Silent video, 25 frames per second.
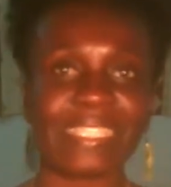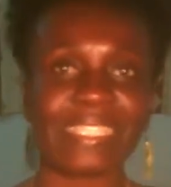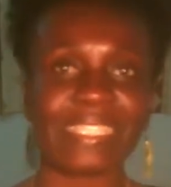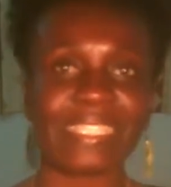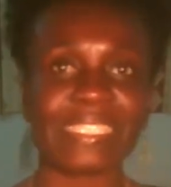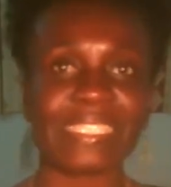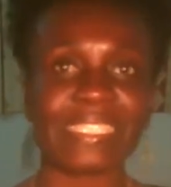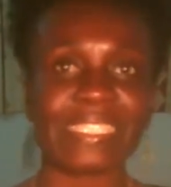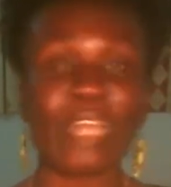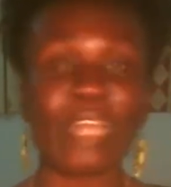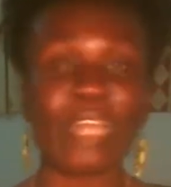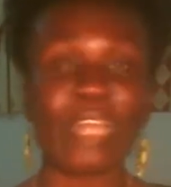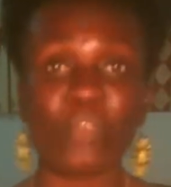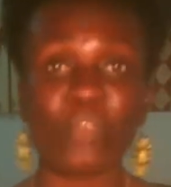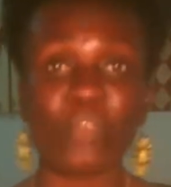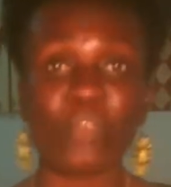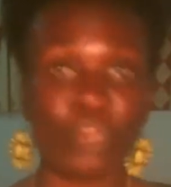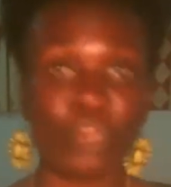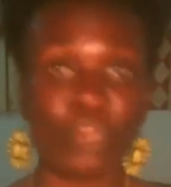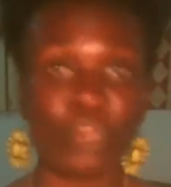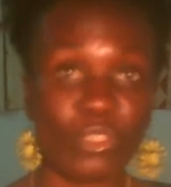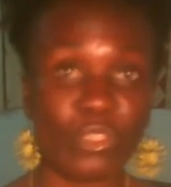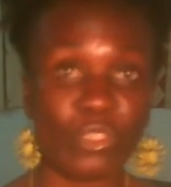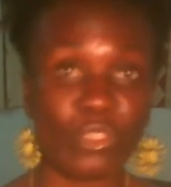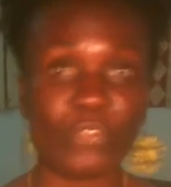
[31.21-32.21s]
Now, for those
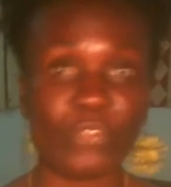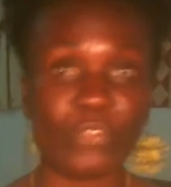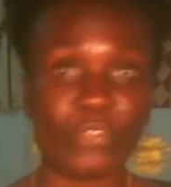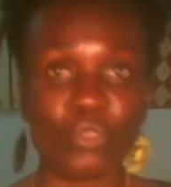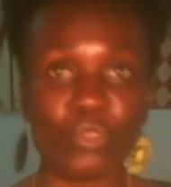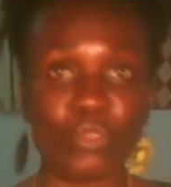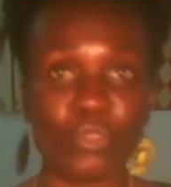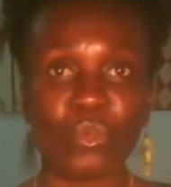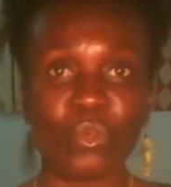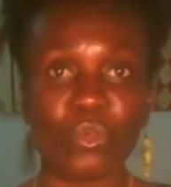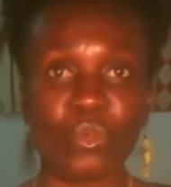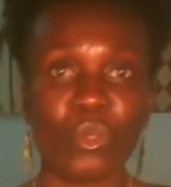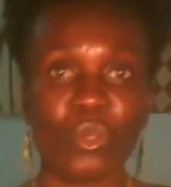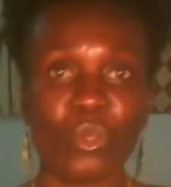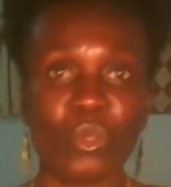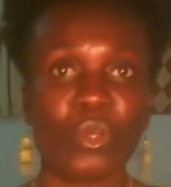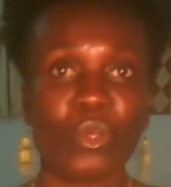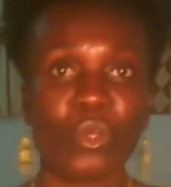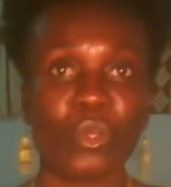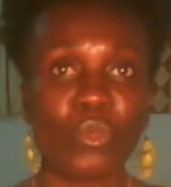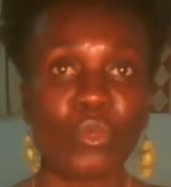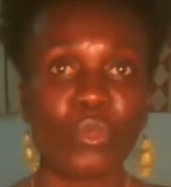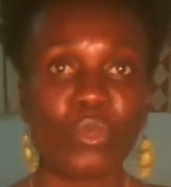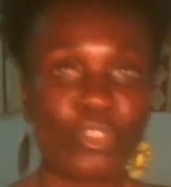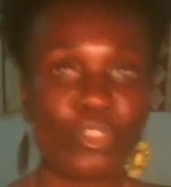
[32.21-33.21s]
of you
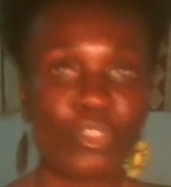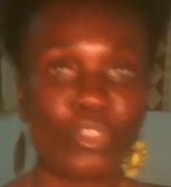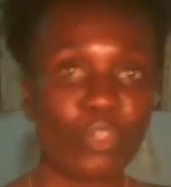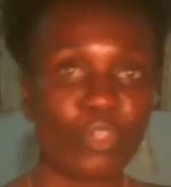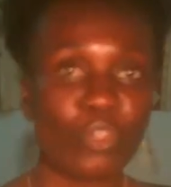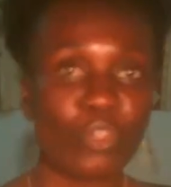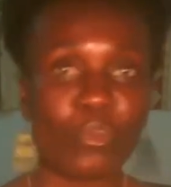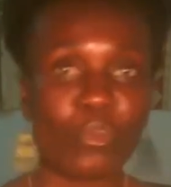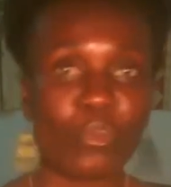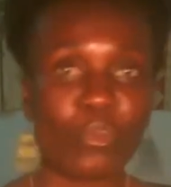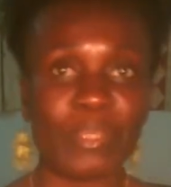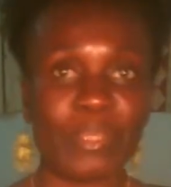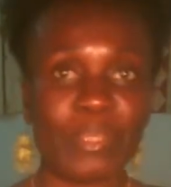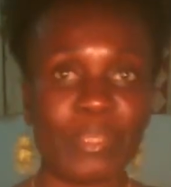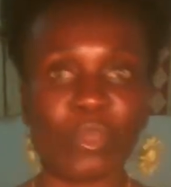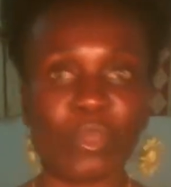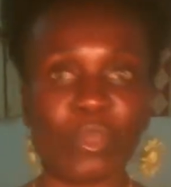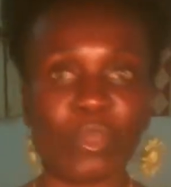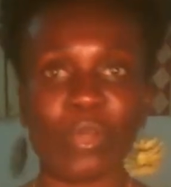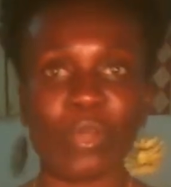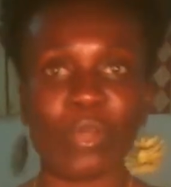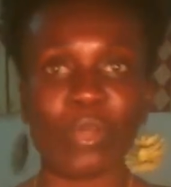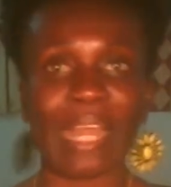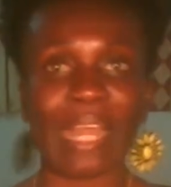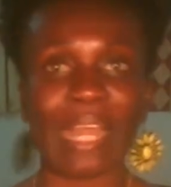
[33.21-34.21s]
who don't know me or
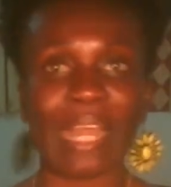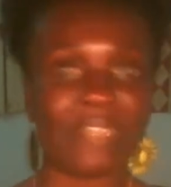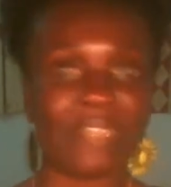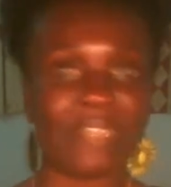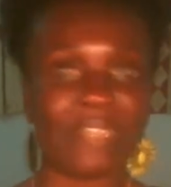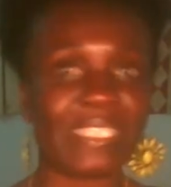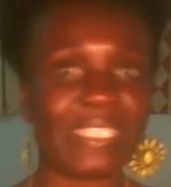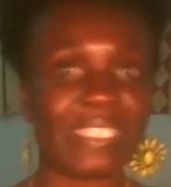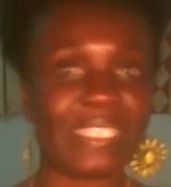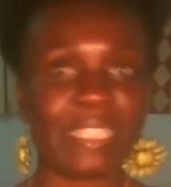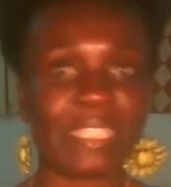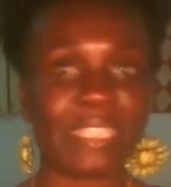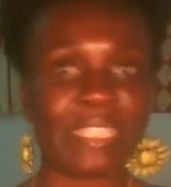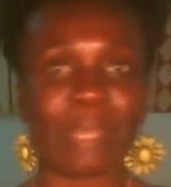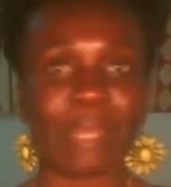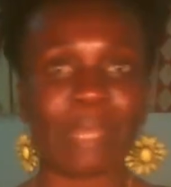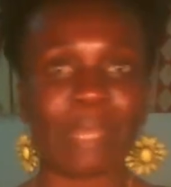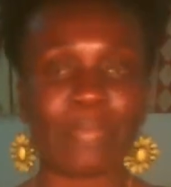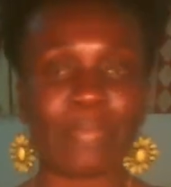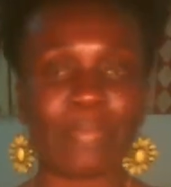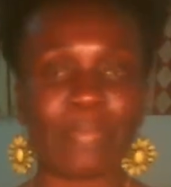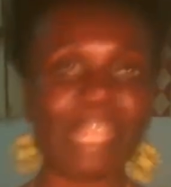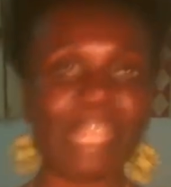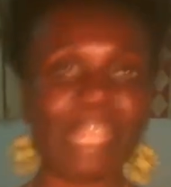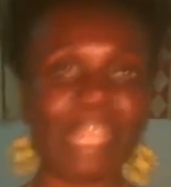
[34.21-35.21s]
are visiting my
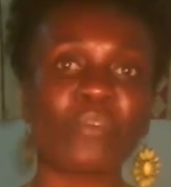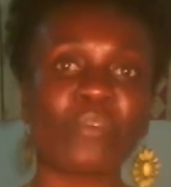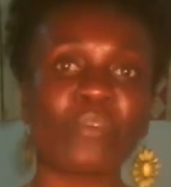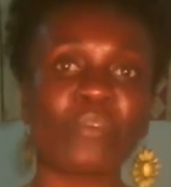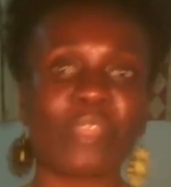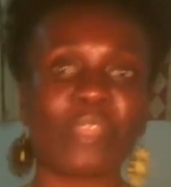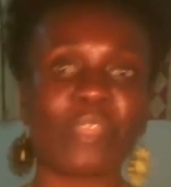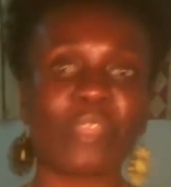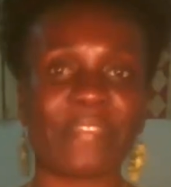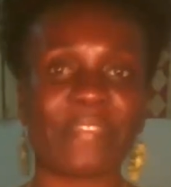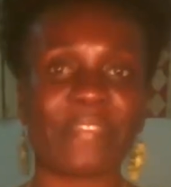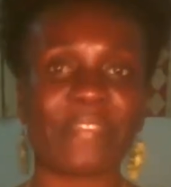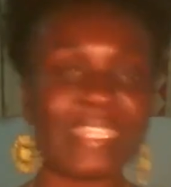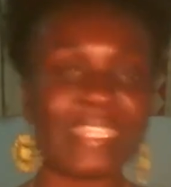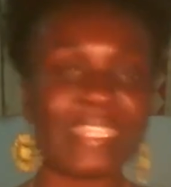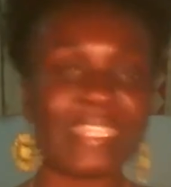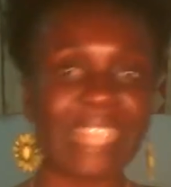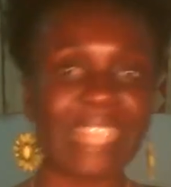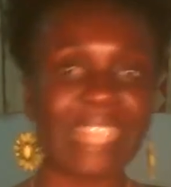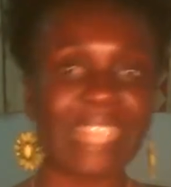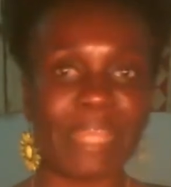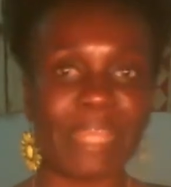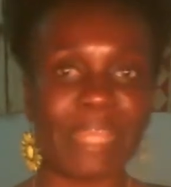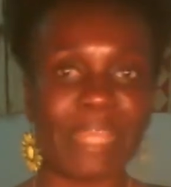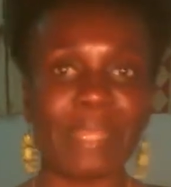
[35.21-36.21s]
platform for the first time,
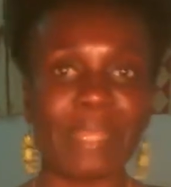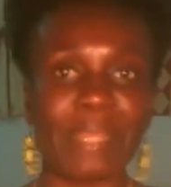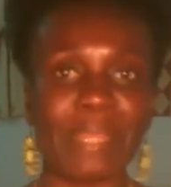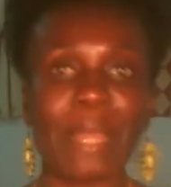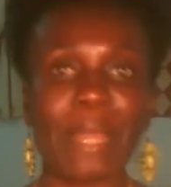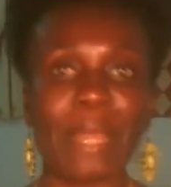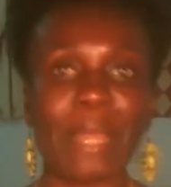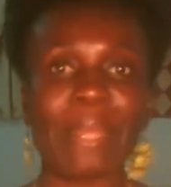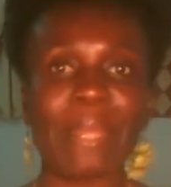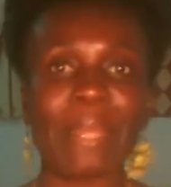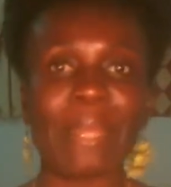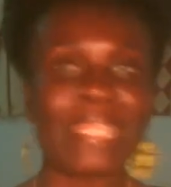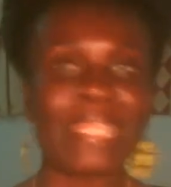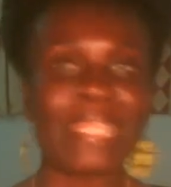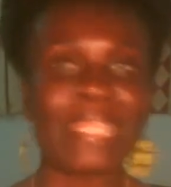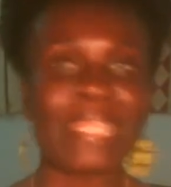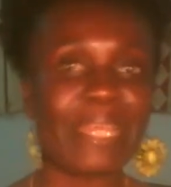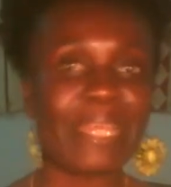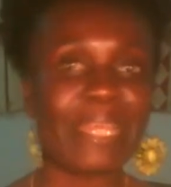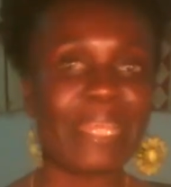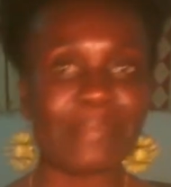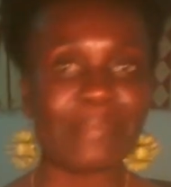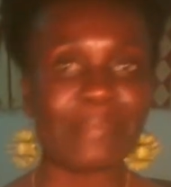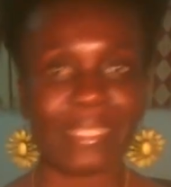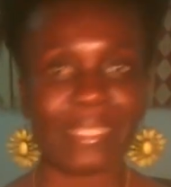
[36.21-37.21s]
my
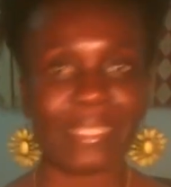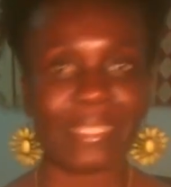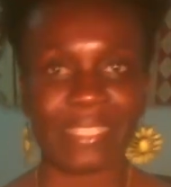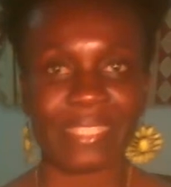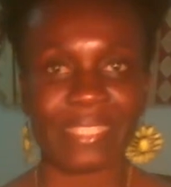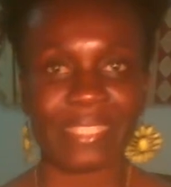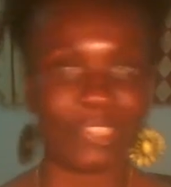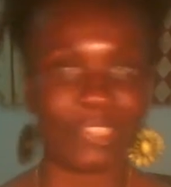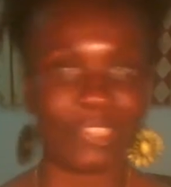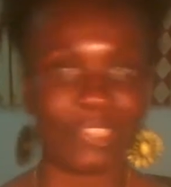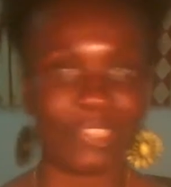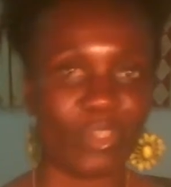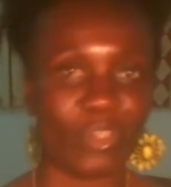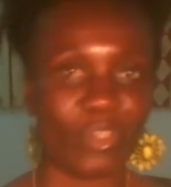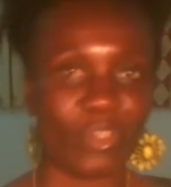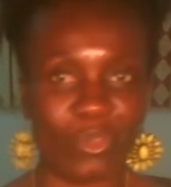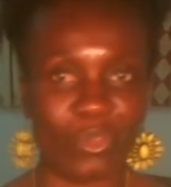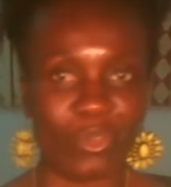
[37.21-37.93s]
name is Gifty Ogo.